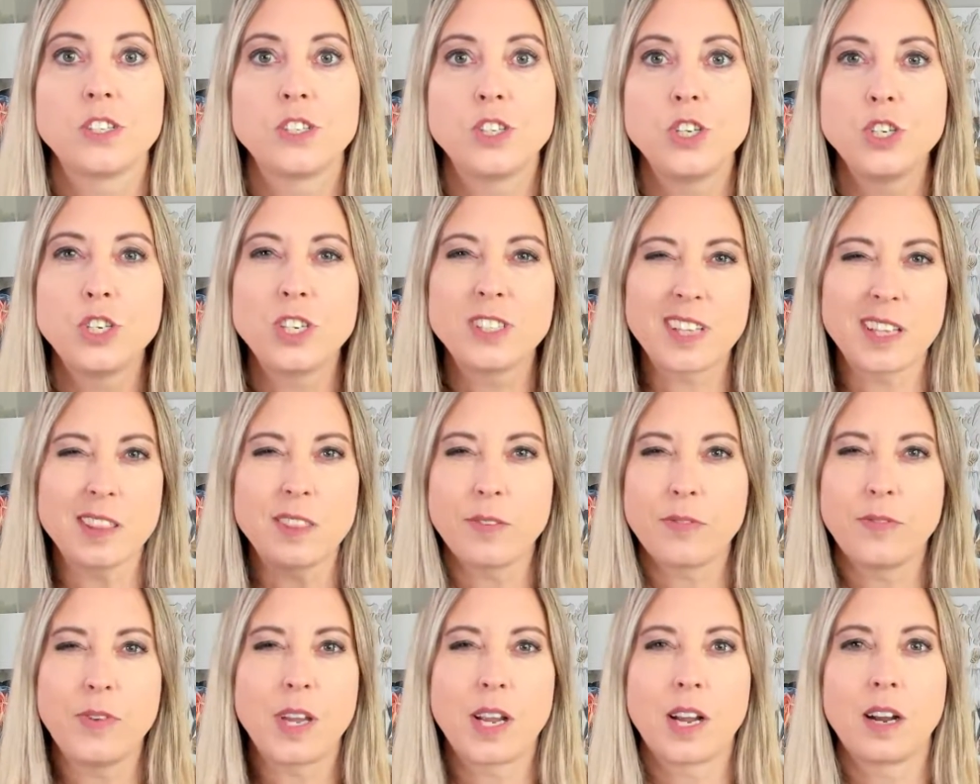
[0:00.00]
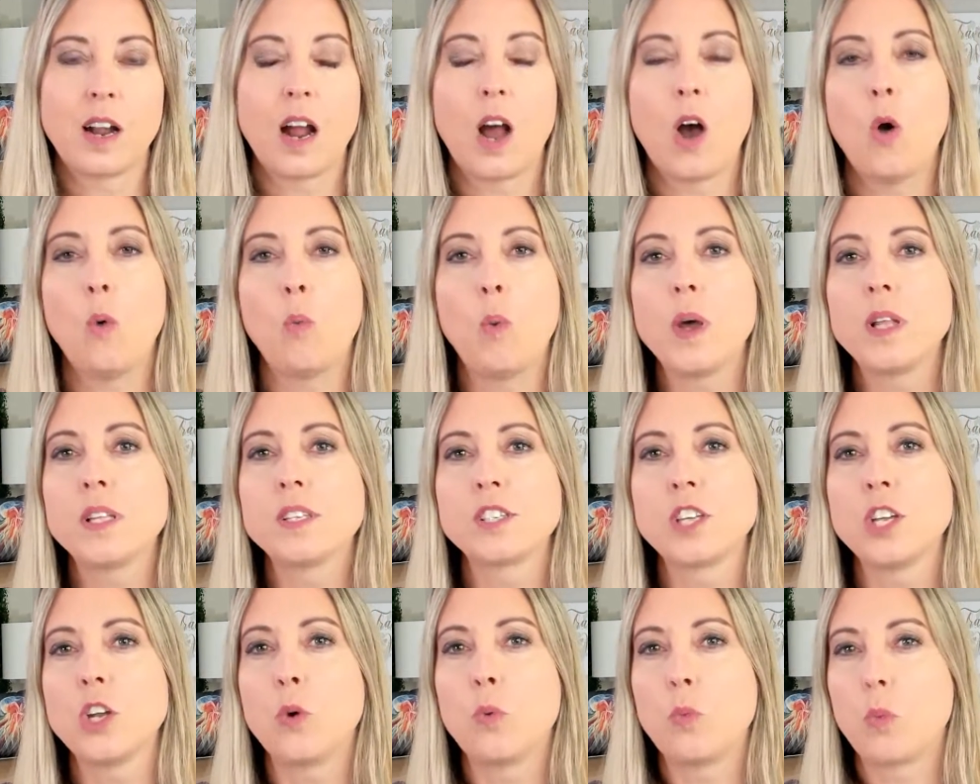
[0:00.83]
So you just have to figure out
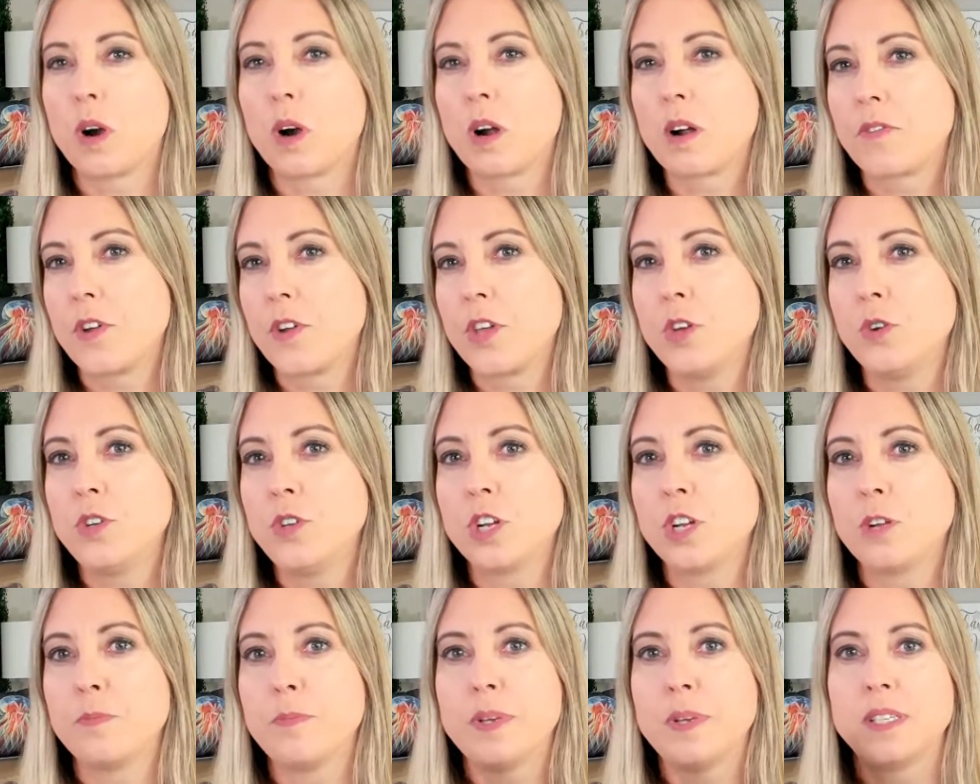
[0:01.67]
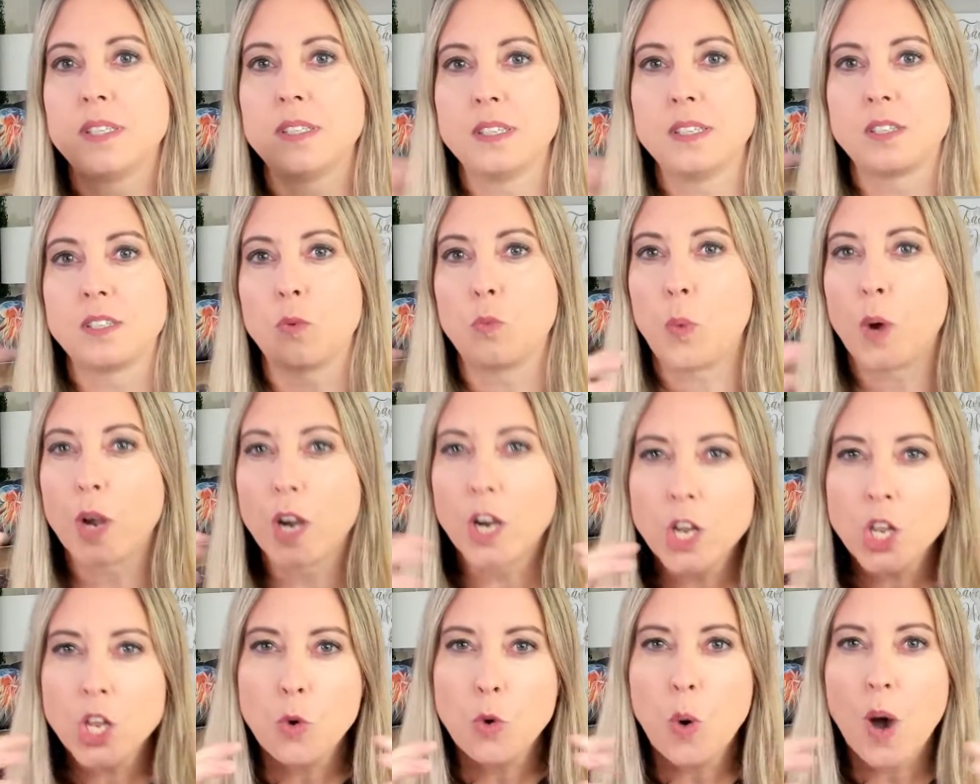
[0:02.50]
what's going to work for you in your business and
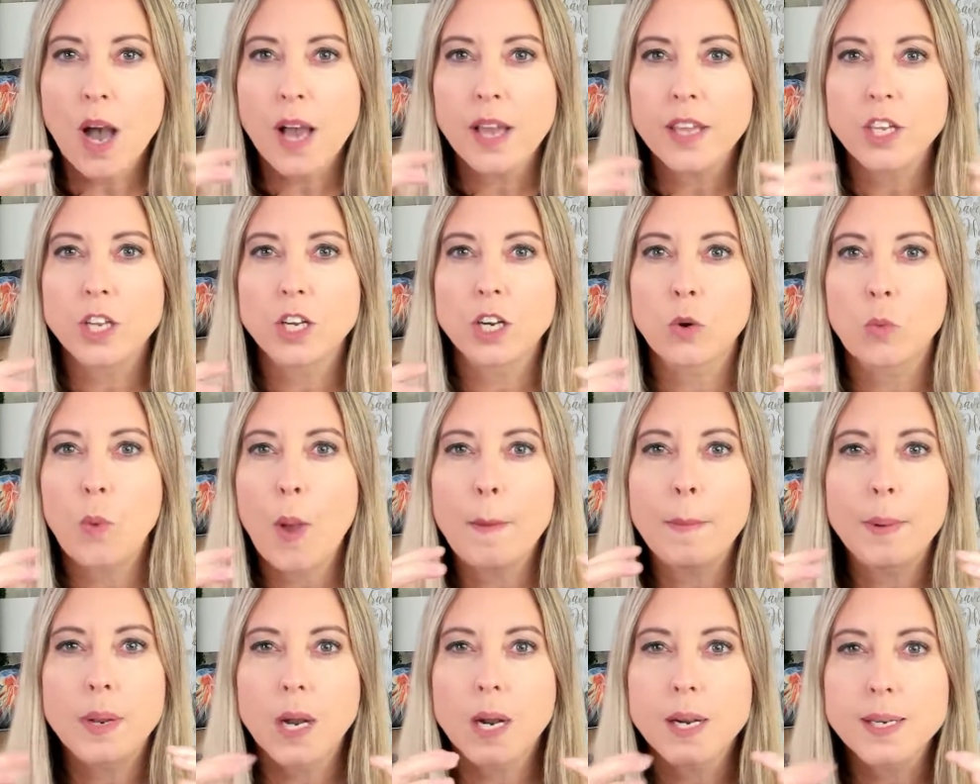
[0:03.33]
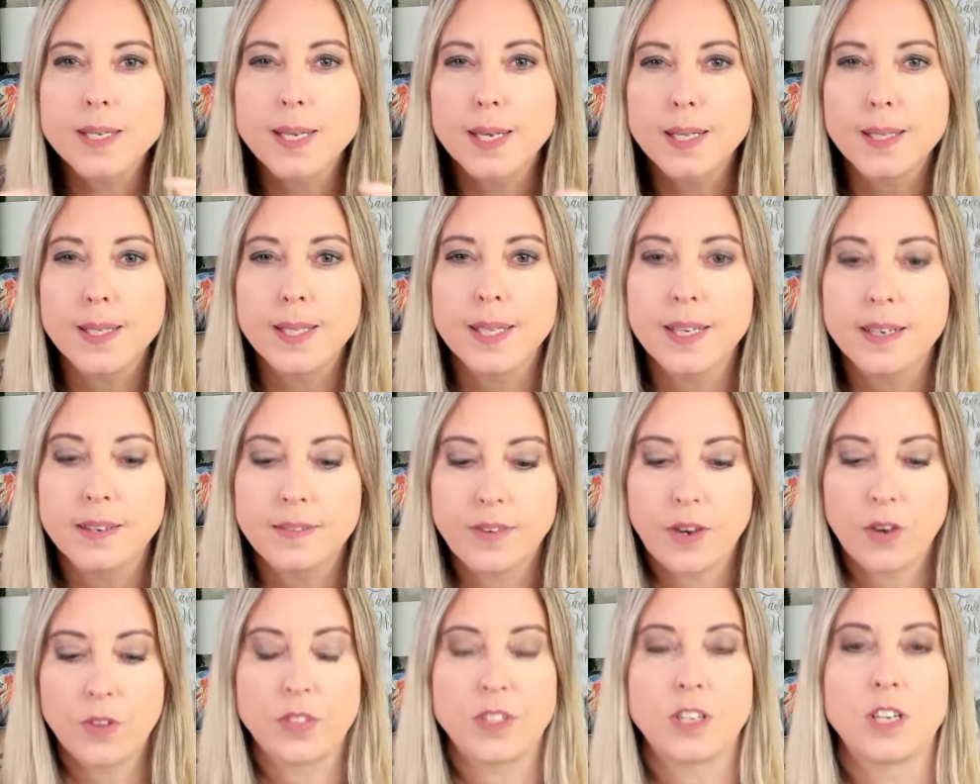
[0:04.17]
where you want your webinar to
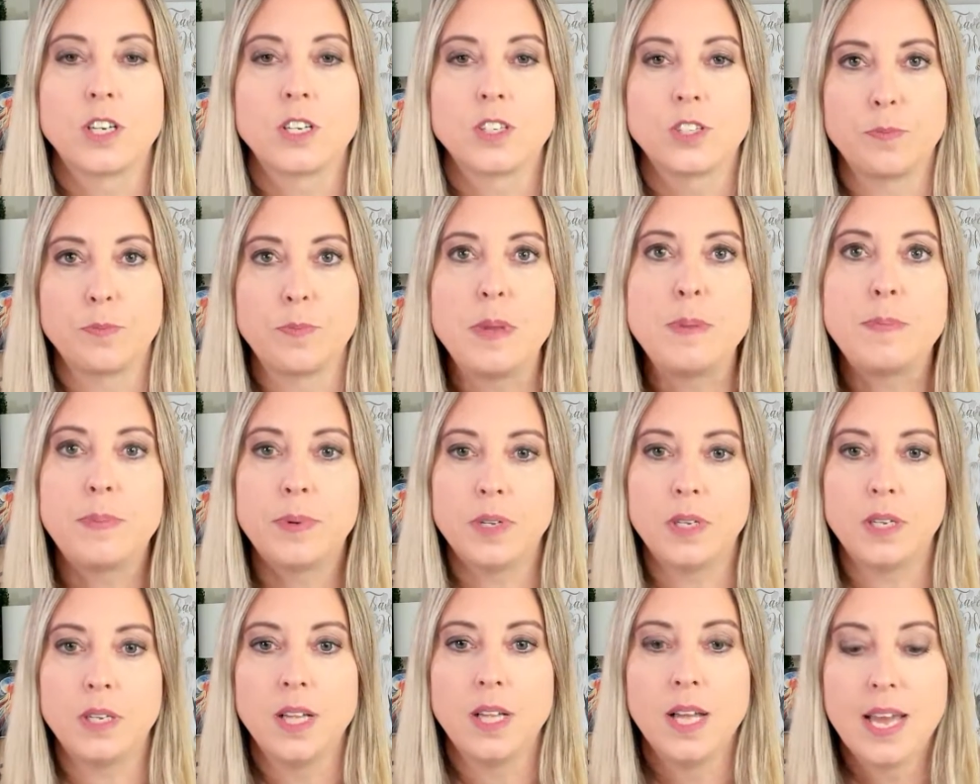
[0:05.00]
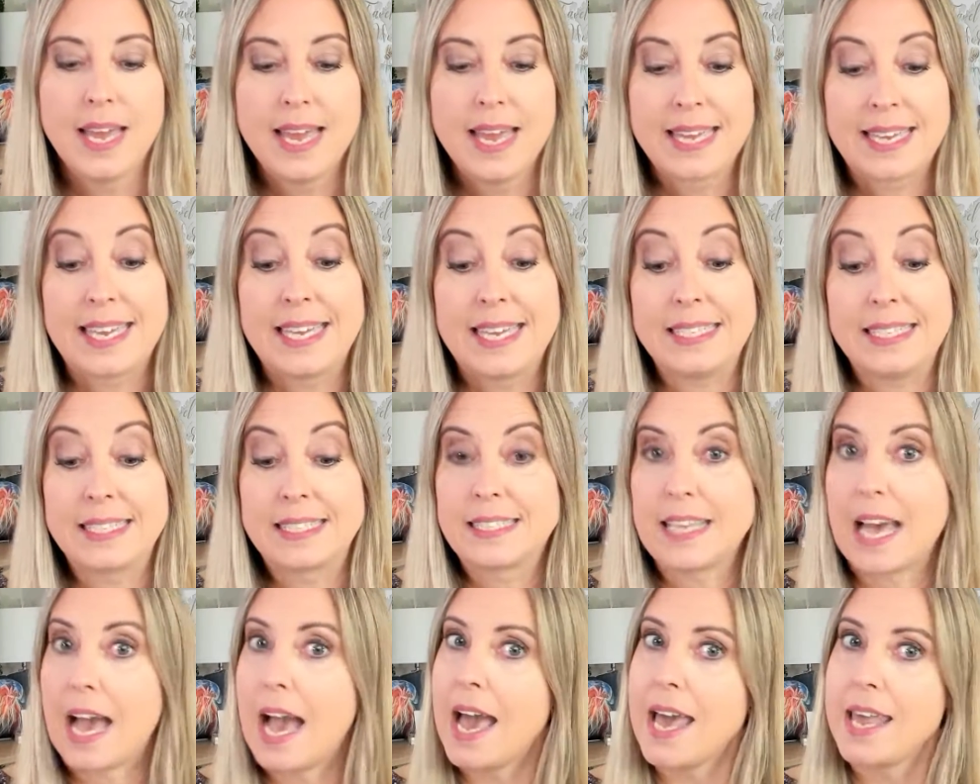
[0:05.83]
live out there so people can
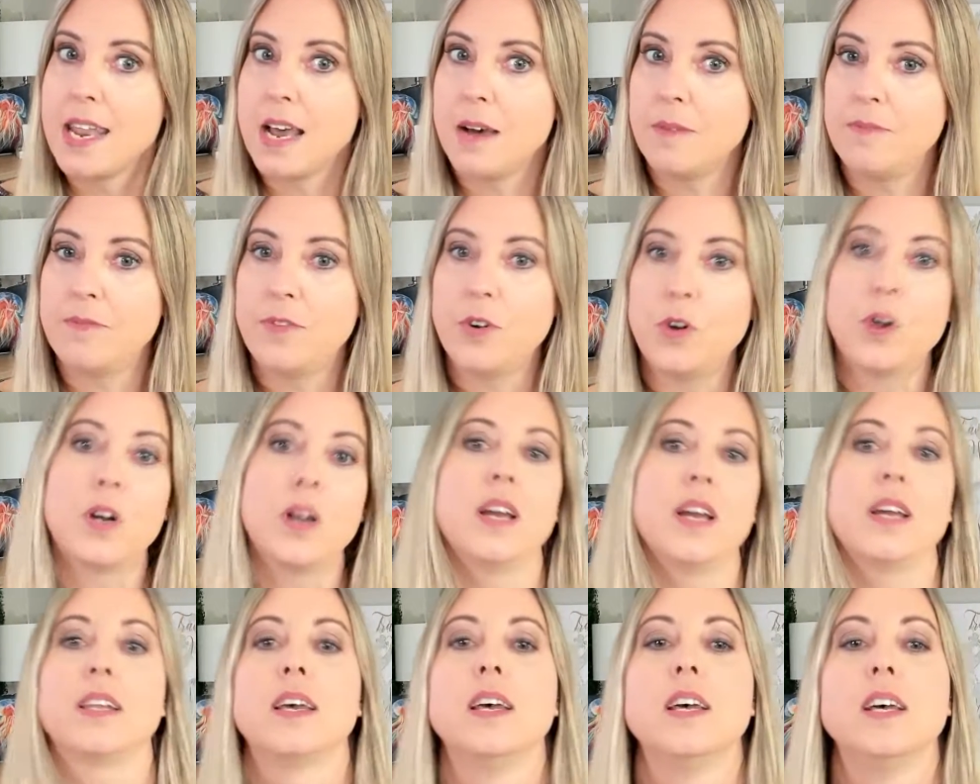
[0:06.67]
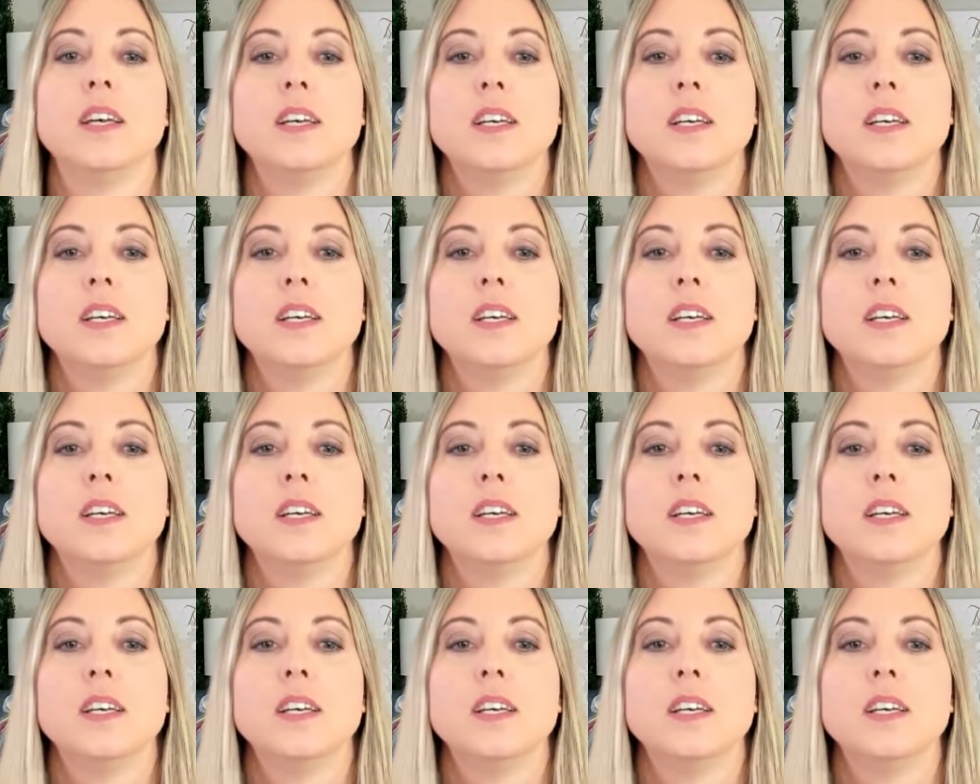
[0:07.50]
sign up for it.